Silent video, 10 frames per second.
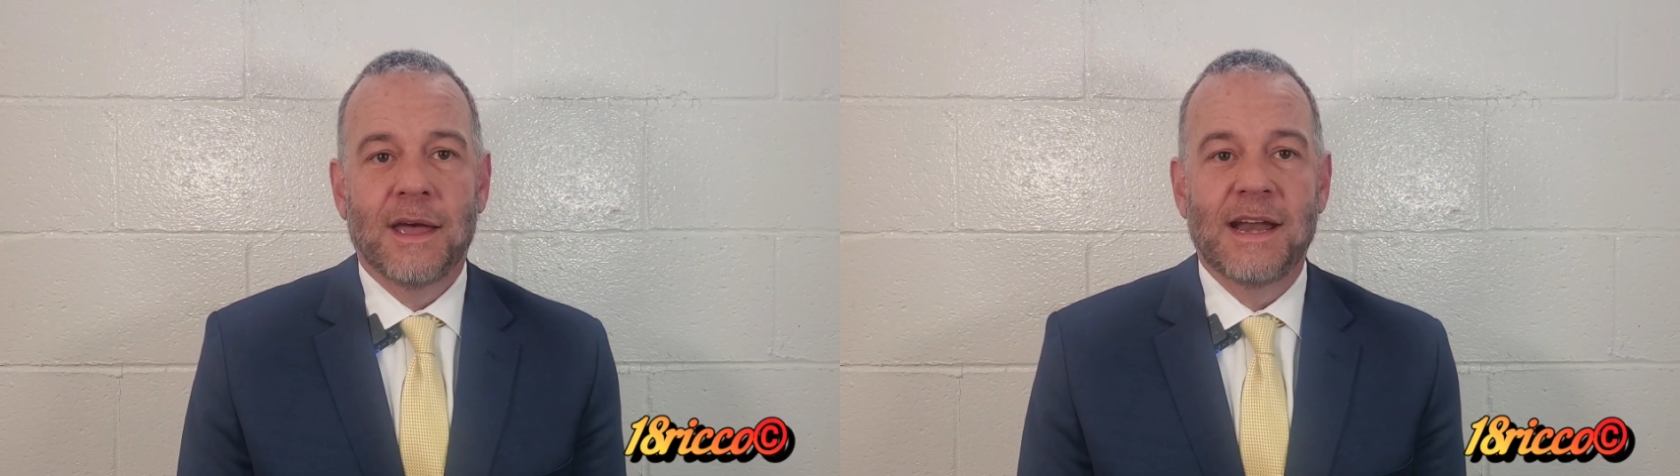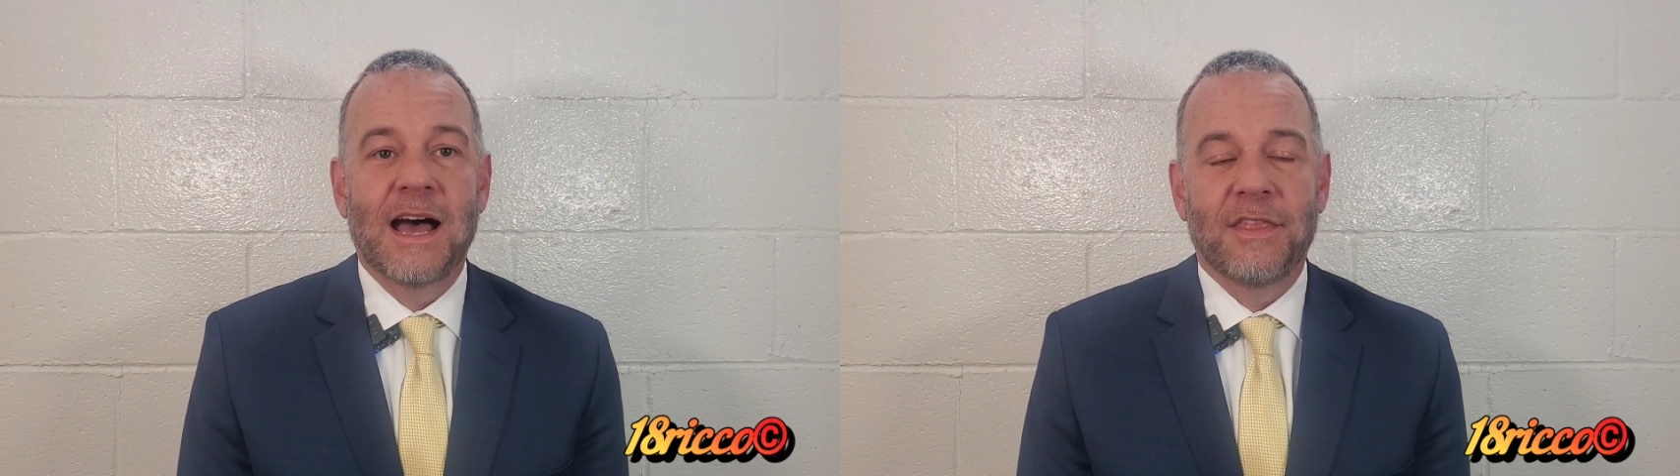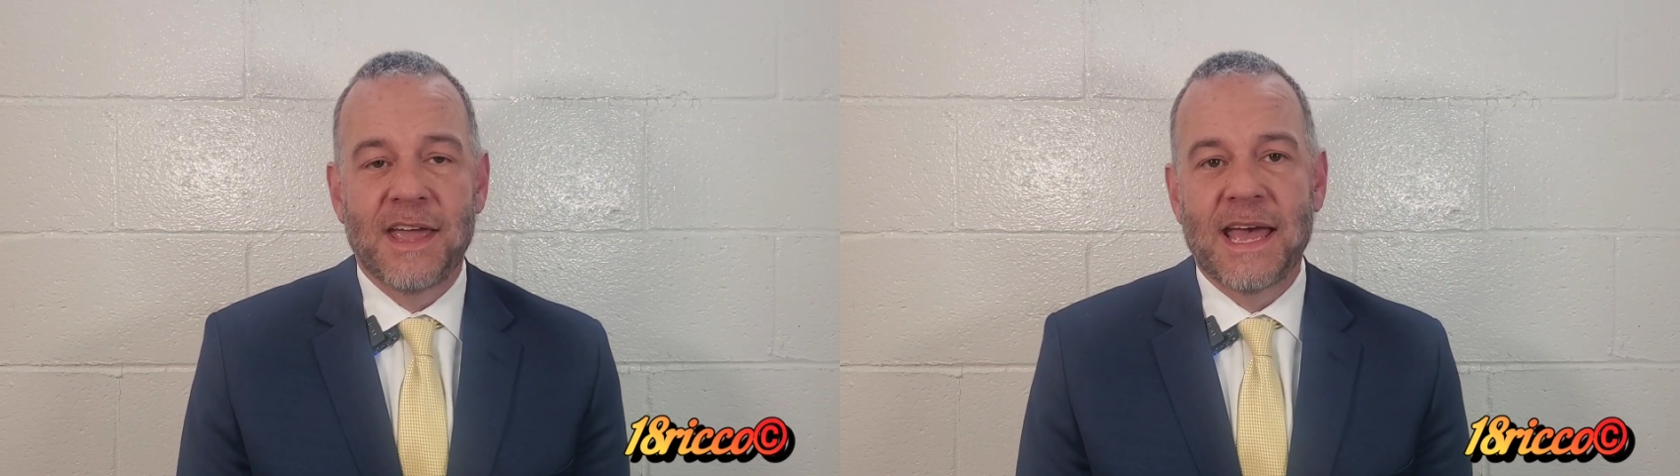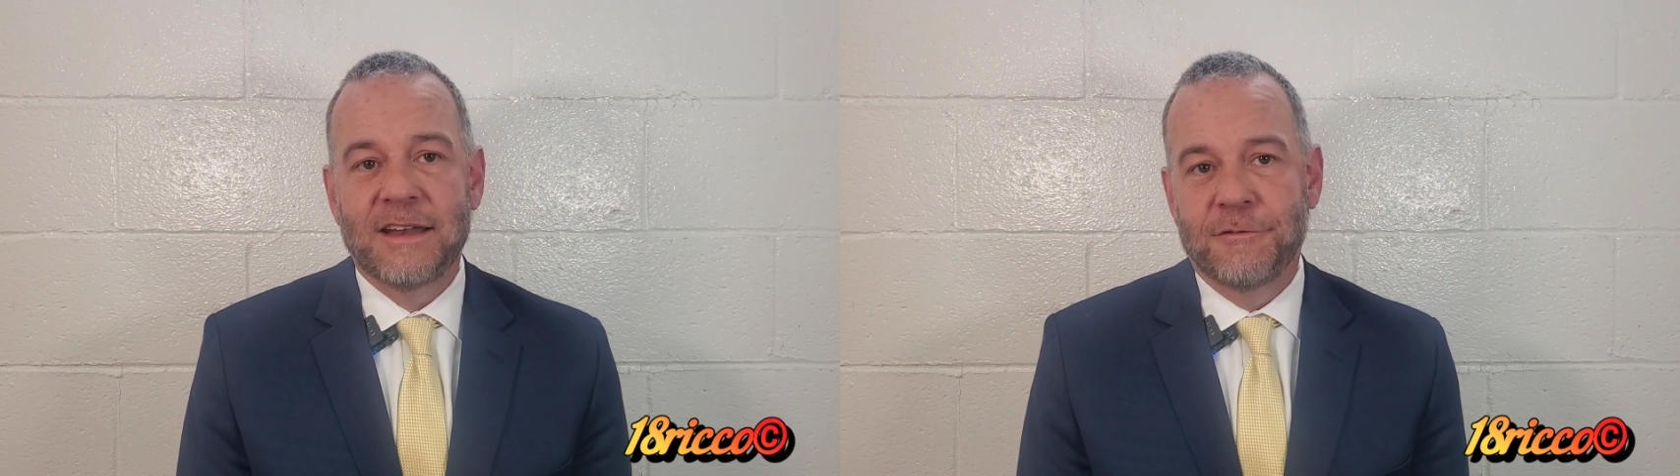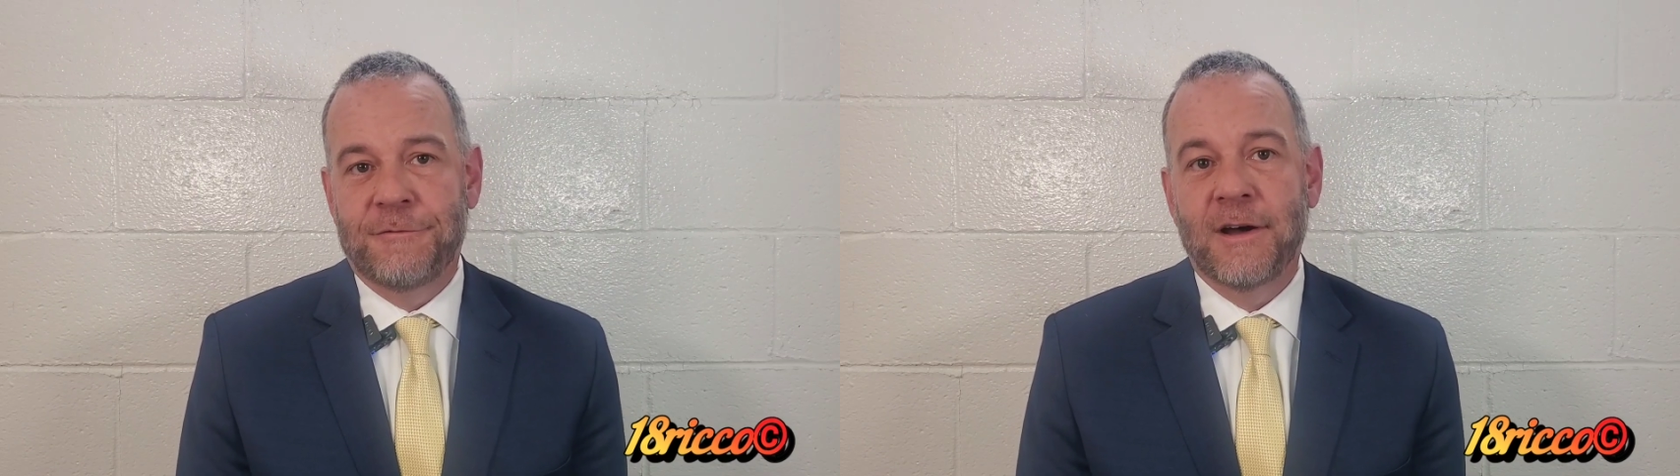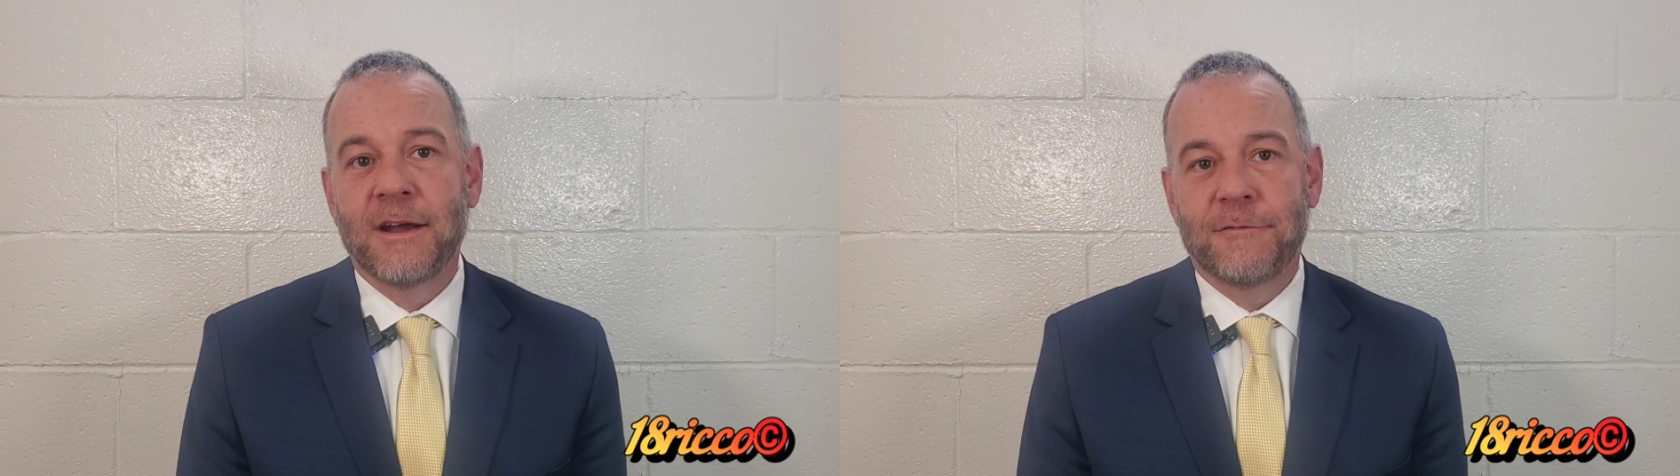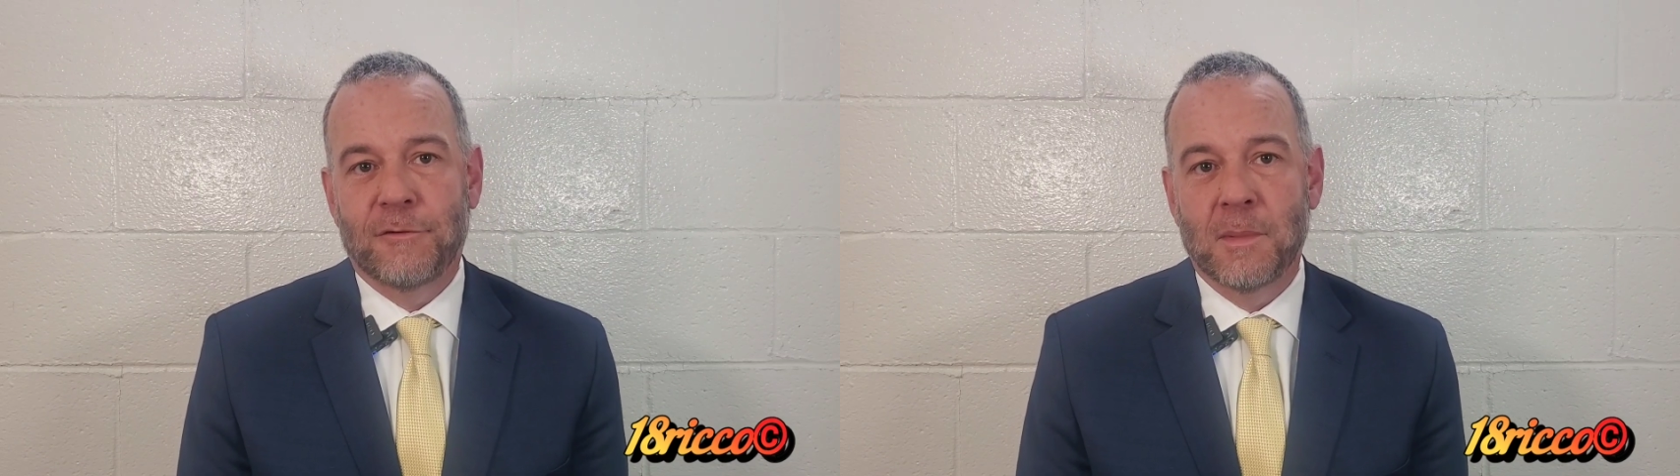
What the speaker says: how they had to fight